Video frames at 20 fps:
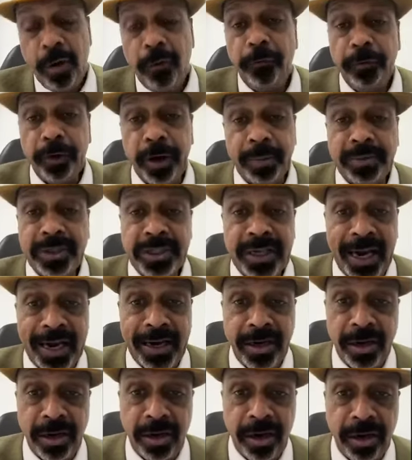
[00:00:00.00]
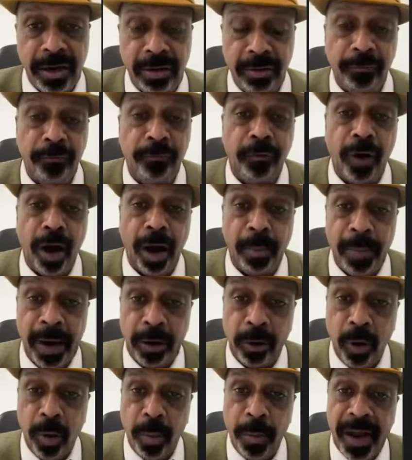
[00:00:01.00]
from standard
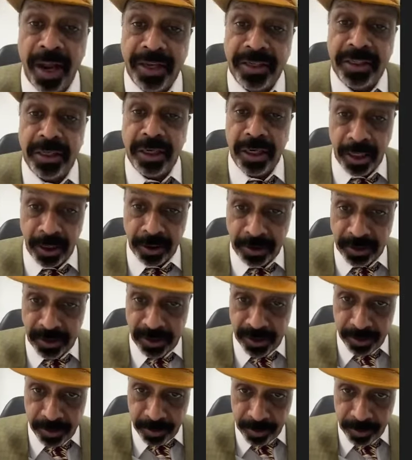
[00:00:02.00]
pharmaco-based drugs